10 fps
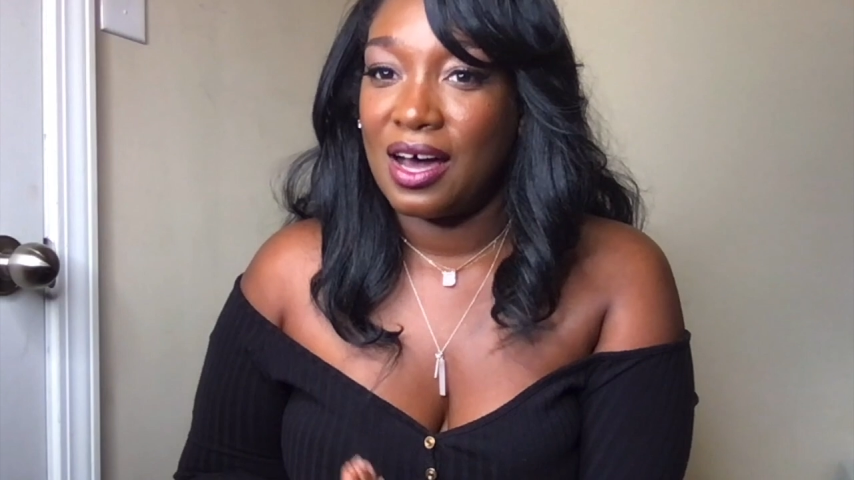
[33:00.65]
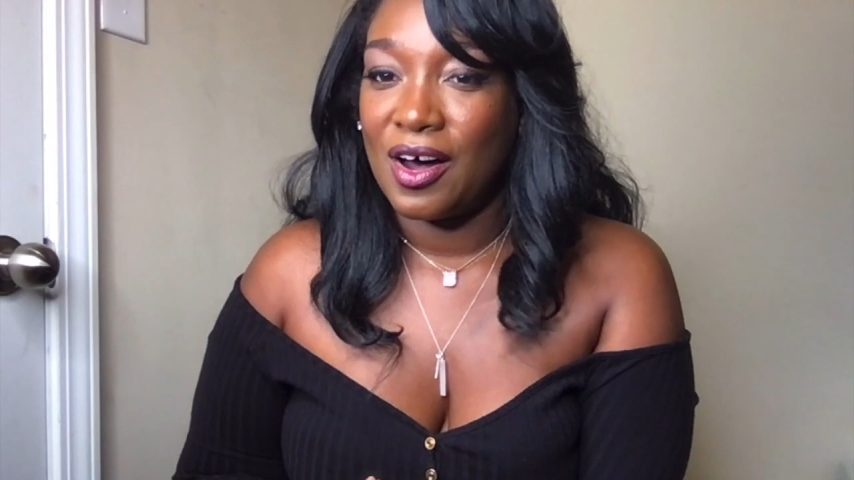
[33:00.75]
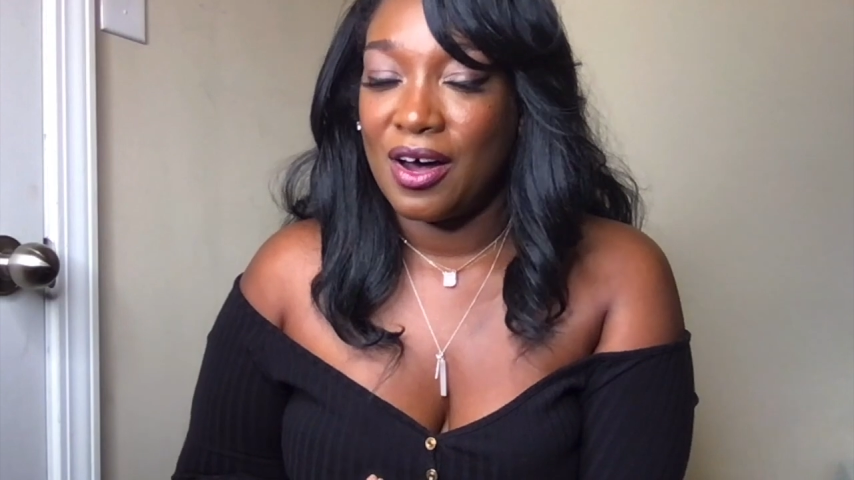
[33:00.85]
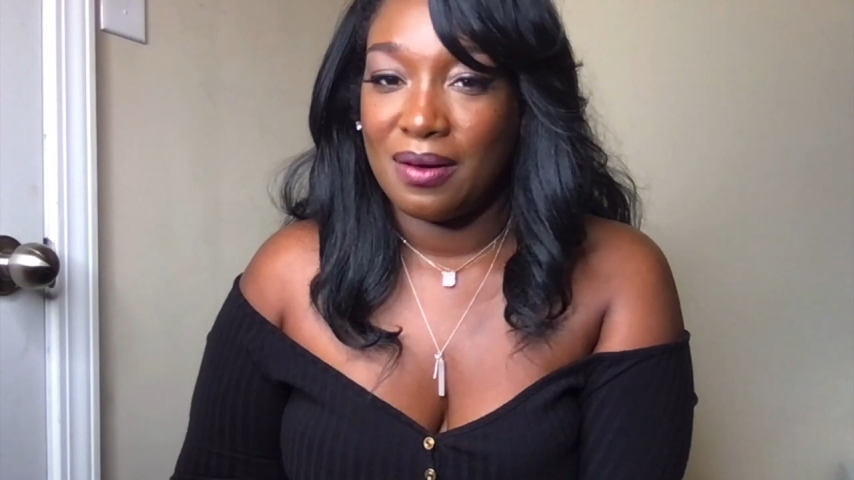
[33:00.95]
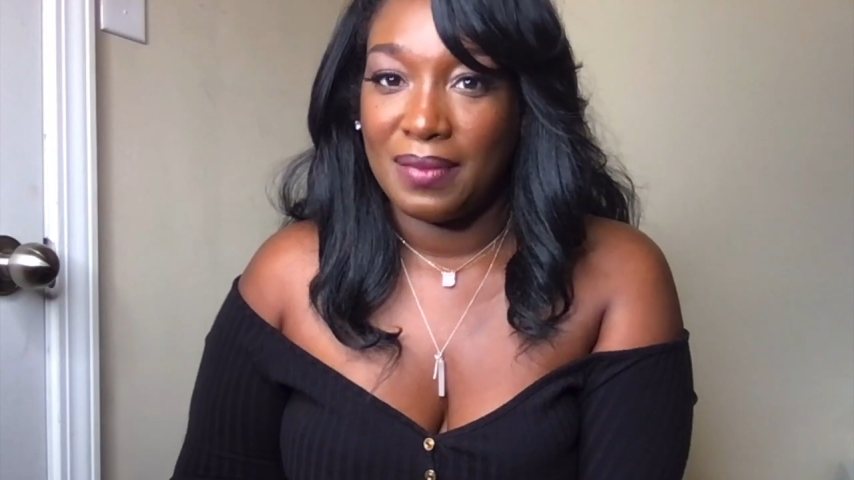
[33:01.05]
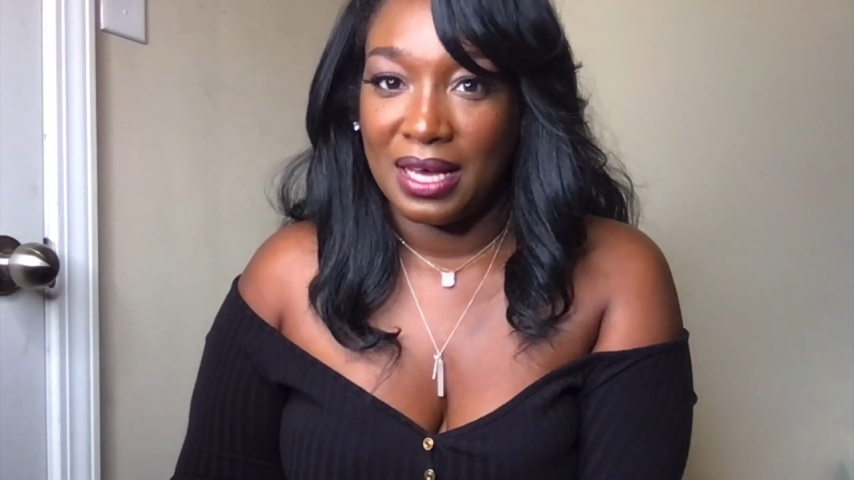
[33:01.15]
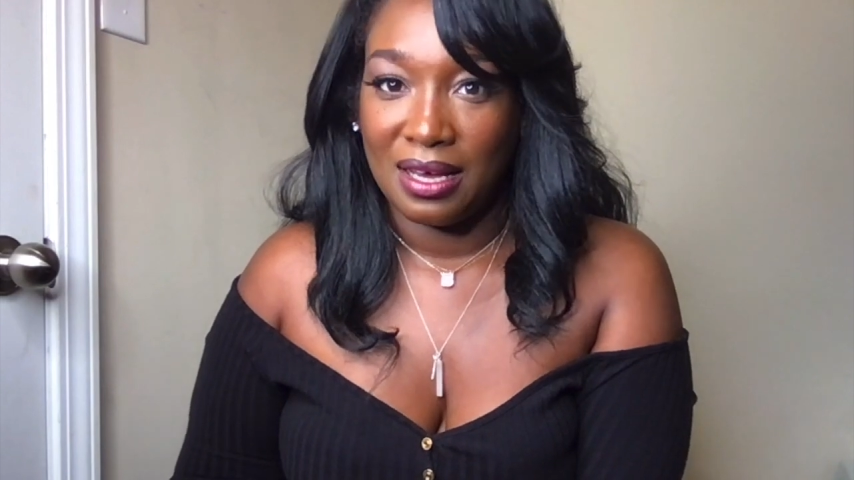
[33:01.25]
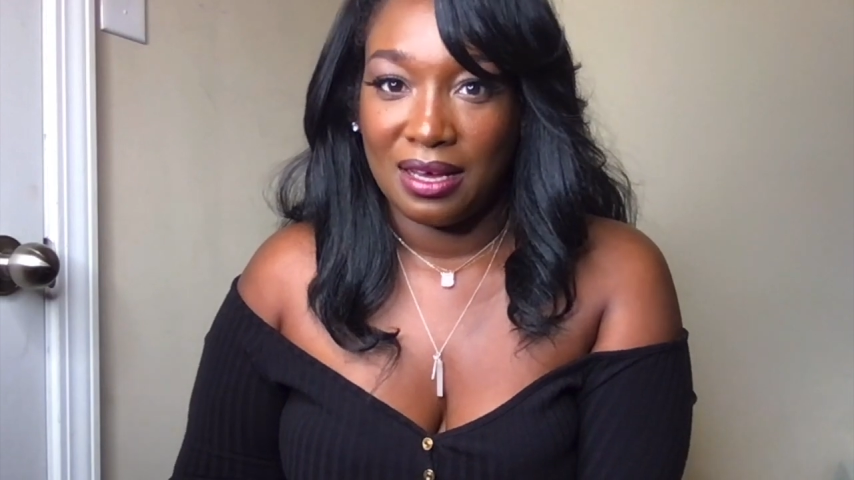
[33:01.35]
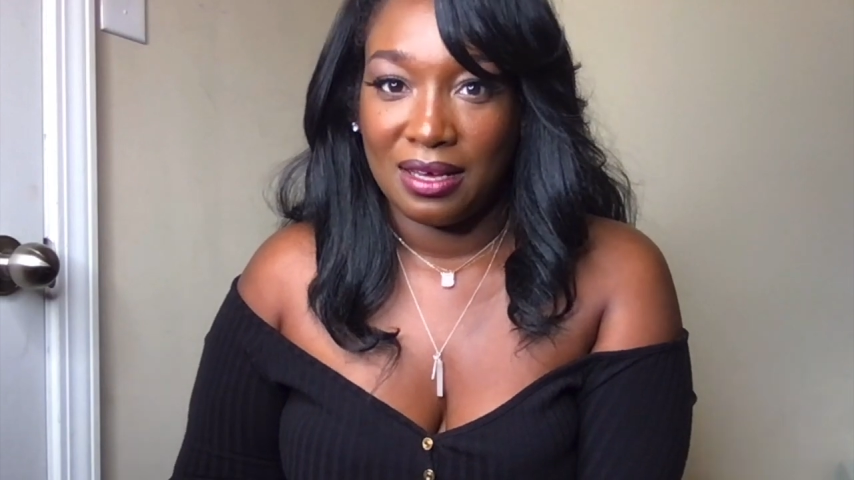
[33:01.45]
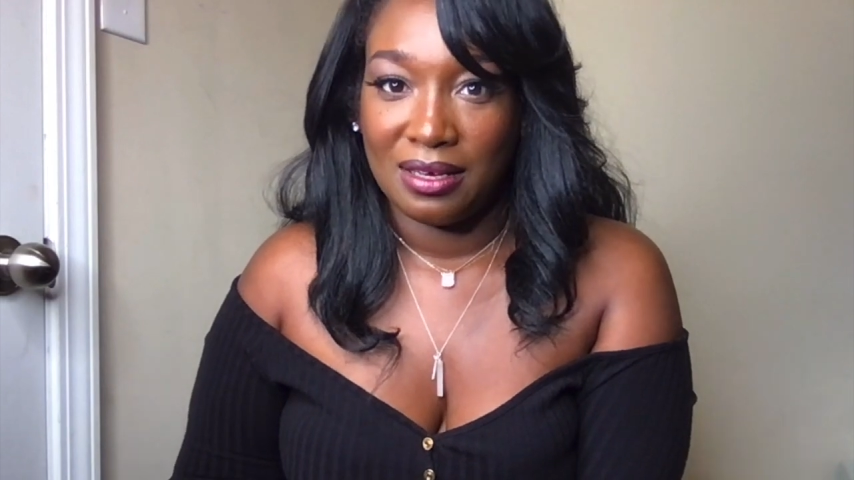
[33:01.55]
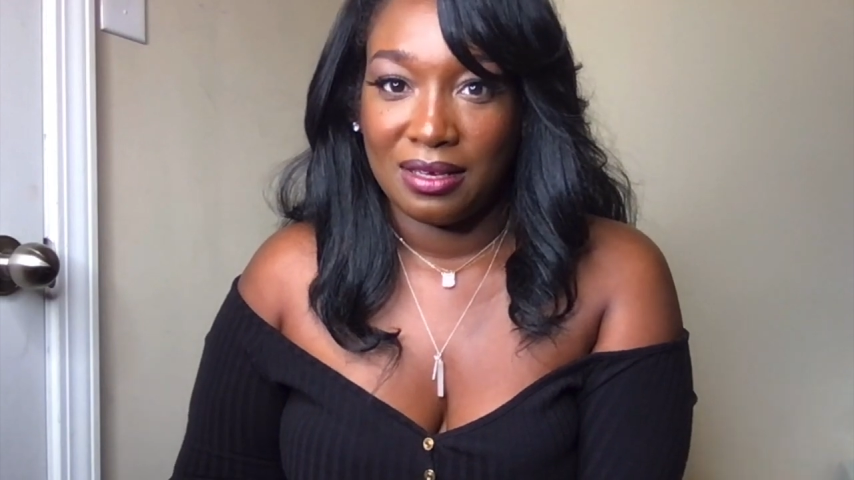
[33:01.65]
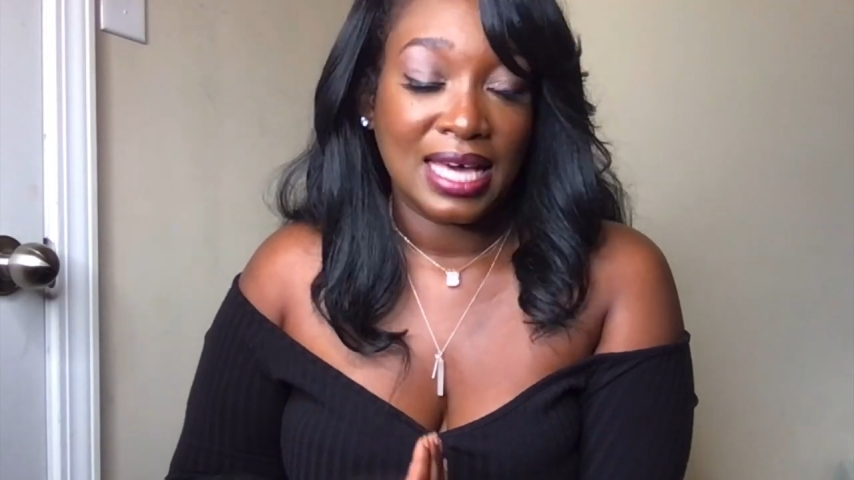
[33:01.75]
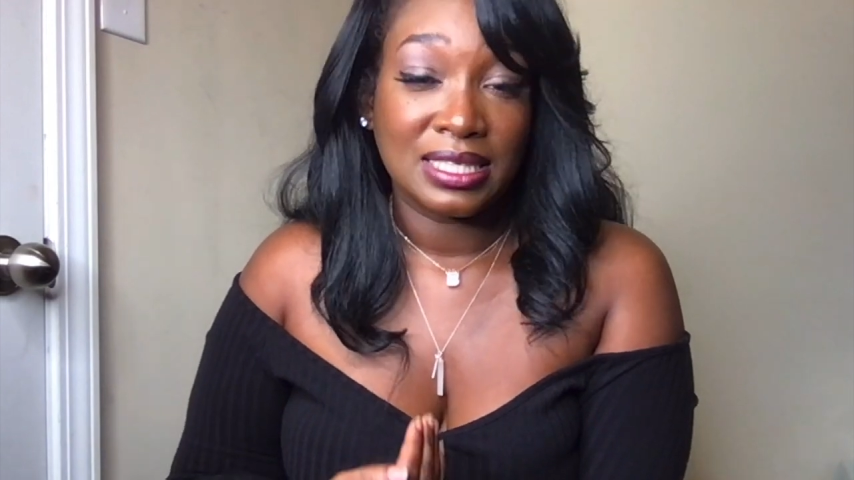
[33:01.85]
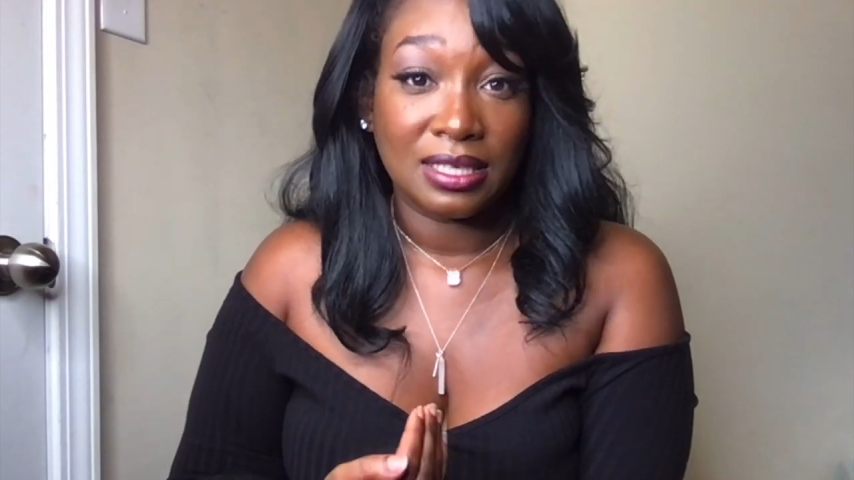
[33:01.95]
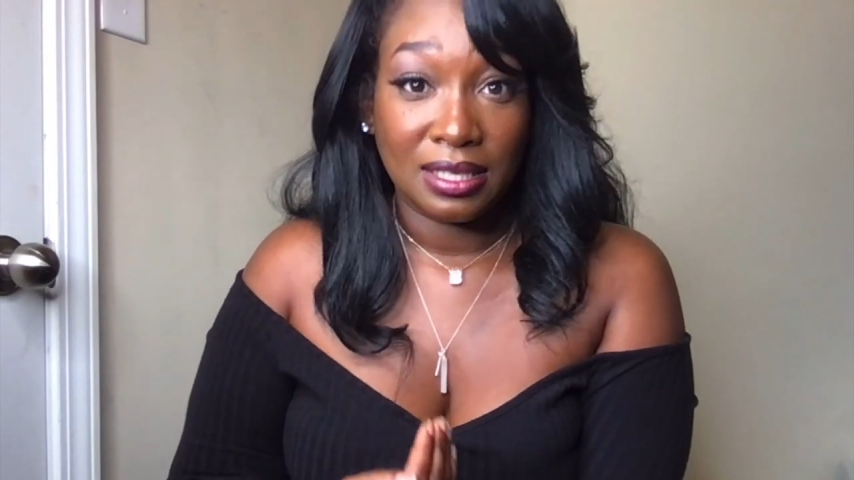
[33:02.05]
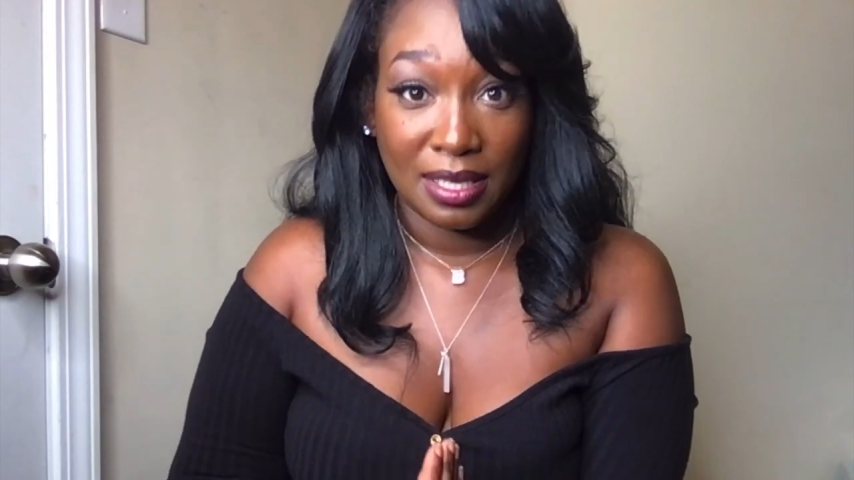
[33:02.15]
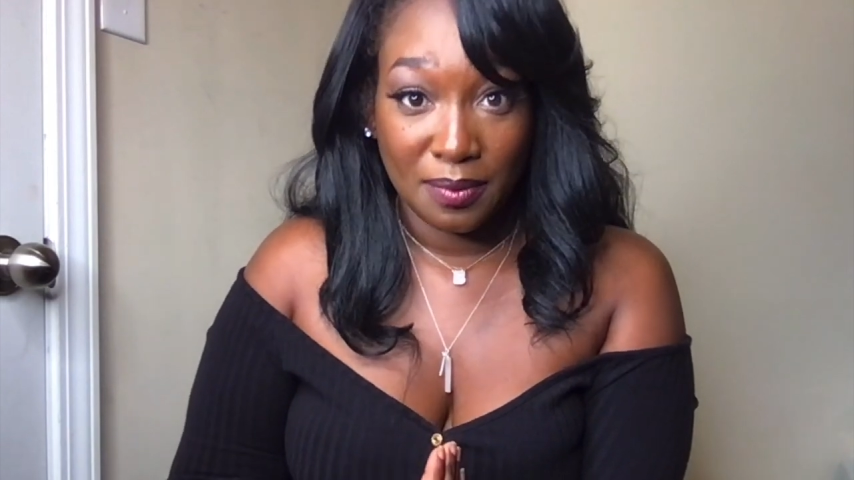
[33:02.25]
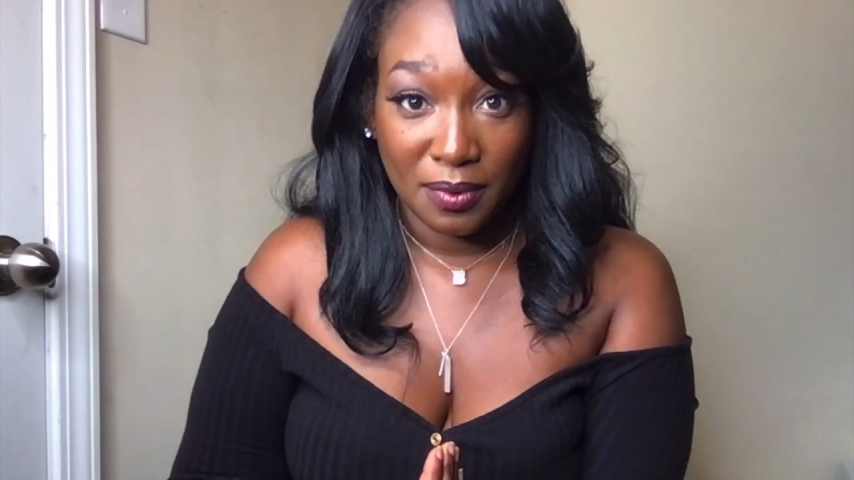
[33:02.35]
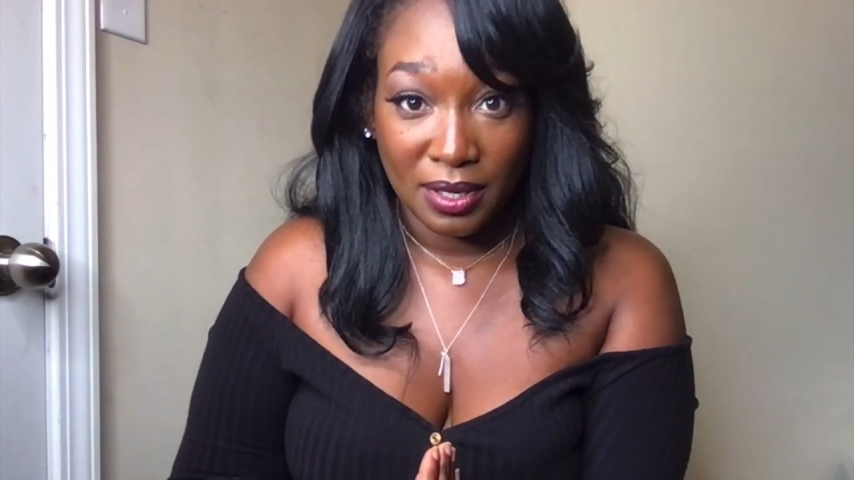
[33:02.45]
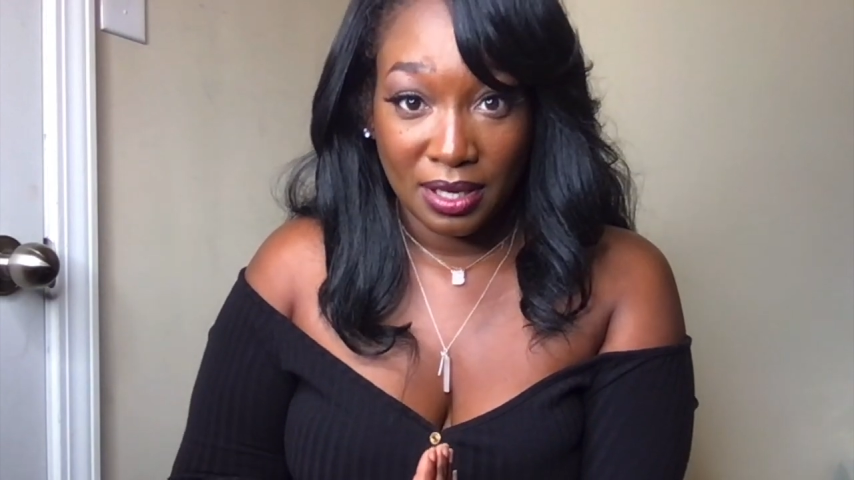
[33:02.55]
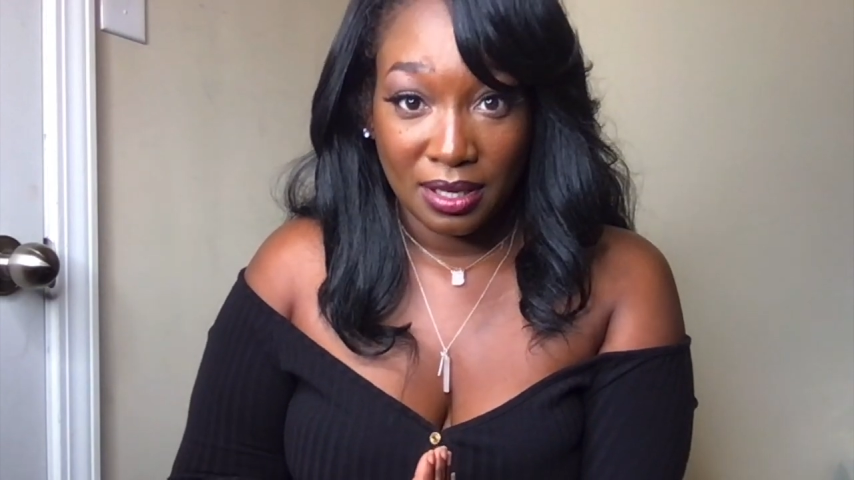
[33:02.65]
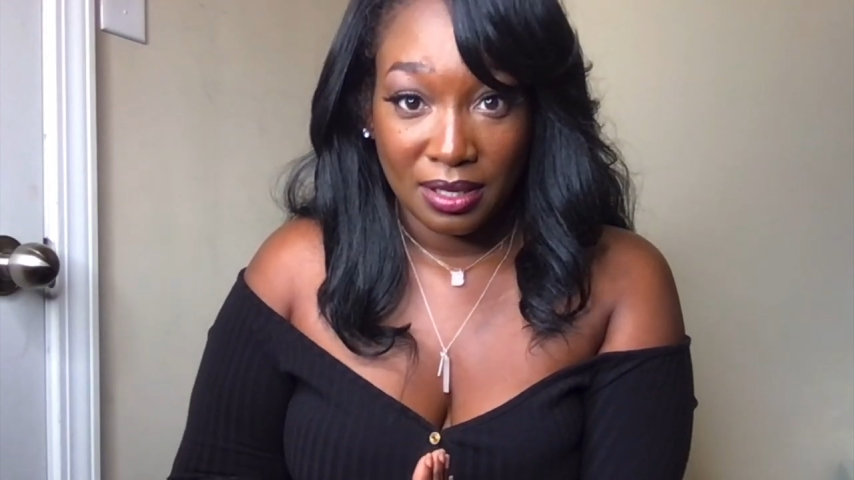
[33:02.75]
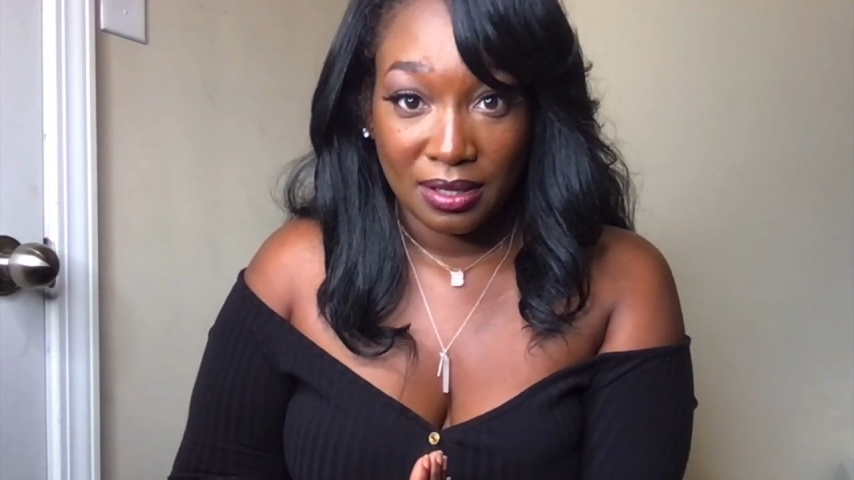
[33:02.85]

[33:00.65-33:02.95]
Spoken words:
all bad. As a Libra